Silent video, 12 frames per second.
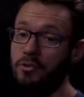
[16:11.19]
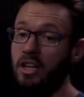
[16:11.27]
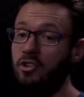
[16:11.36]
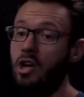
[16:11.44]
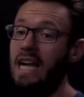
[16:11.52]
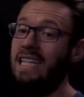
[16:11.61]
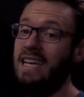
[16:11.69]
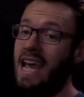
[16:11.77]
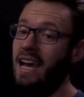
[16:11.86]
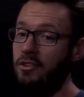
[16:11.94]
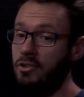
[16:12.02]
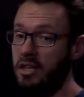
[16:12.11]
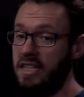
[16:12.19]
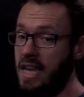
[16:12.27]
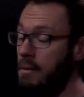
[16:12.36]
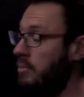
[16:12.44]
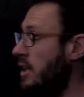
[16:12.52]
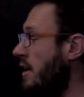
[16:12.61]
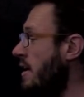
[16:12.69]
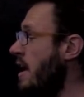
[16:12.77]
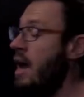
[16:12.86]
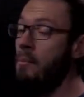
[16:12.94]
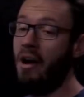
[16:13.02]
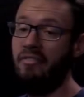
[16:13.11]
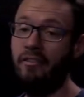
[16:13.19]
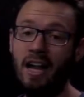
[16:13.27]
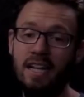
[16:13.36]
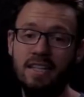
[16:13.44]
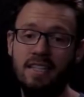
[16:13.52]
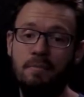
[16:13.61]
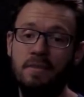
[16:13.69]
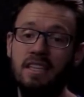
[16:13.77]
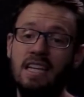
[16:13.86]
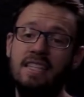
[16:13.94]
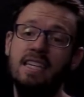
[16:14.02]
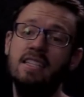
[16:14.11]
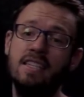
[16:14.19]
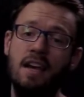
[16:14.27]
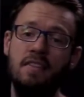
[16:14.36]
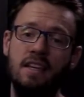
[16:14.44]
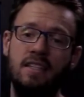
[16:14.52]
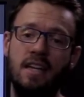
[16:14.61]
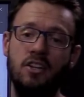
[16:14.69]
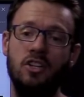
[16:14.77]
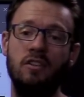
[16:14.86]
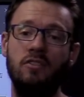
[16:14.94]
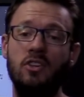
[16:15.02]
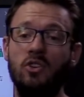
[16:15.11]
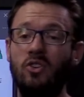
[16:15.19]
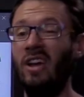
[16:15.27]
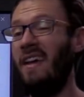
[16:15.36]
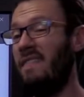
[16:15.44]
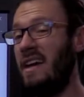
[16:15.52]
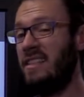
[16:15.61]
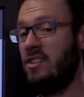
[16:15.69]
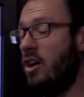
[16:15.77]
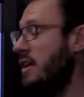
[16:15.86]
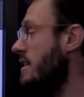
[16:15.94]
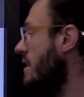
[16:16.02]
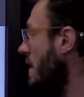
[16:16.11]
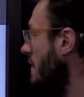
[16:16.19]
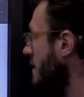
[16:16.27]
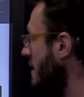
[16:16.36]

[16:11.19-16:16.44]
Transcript: We're going to try and counter-example it by finding something that's inside the extension of Q that's not inside the